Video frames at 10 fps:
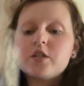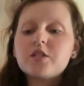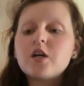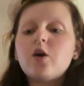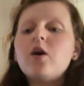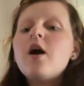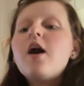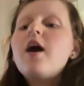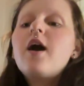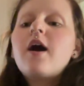So
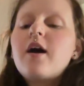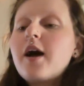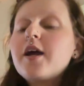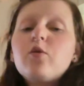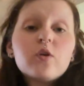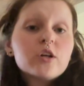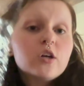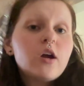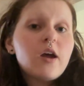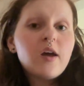I
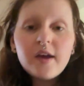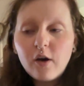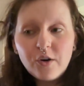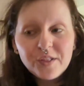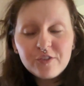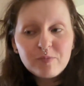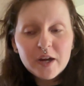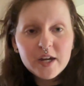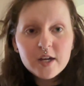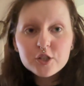order all of
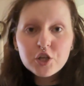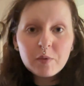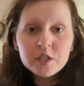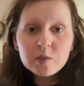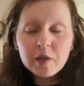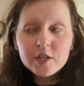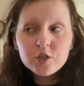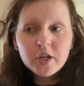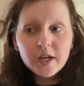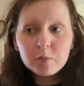my shipping supplies
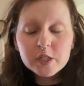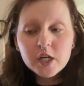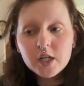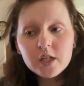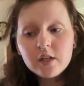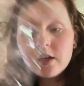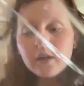on Amazon.